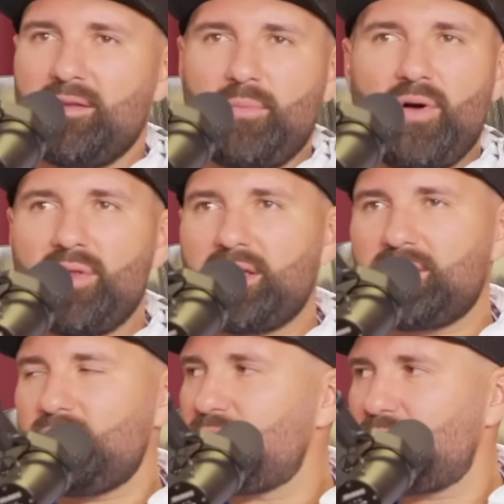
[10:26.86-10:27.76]
the ball like
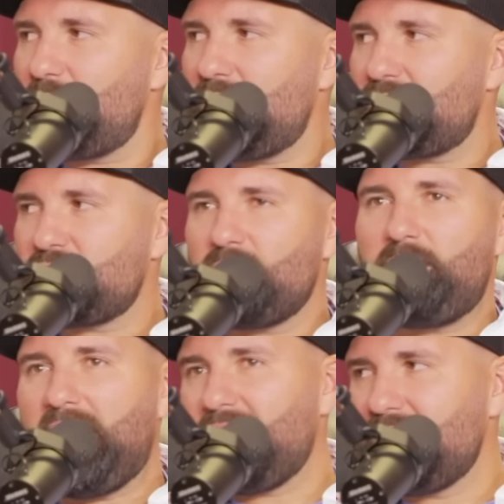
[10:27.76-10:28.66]
there used to be. There's no
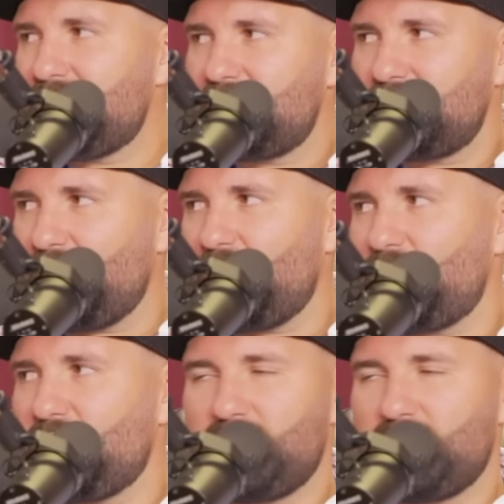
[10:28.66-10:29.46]
balance, so you're